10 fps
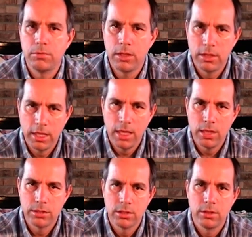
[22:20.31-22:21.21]
a
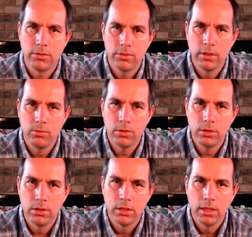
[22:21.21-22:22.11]
test that will
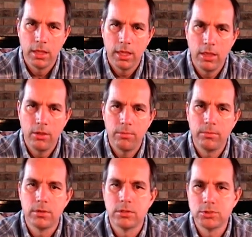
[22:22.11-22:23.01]
help
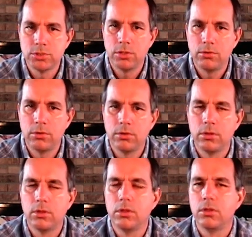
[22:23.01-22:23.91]
children
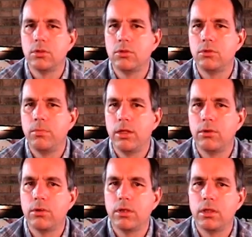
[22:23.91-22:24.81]
do
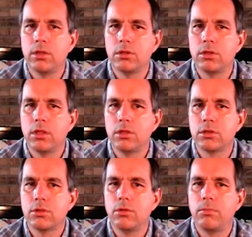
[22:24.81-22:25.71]
better in
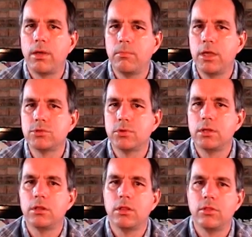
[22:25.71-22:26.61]
school by
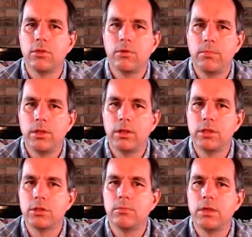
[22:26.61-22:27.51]
measuring their
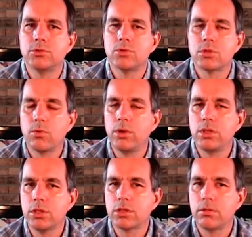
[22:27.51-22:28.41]
abilities. It measures
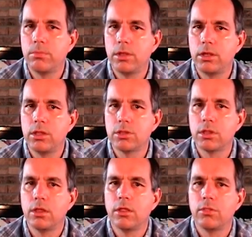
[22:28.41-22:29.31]
26 abilities
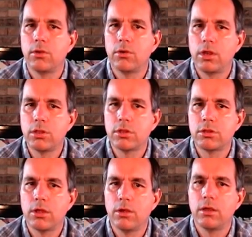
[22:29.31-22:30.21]
that are
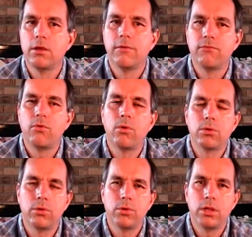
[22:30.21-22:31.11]
necessary for
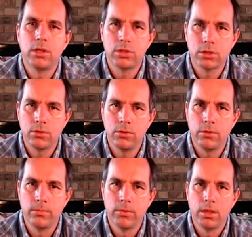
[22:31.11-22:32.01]
learning in school.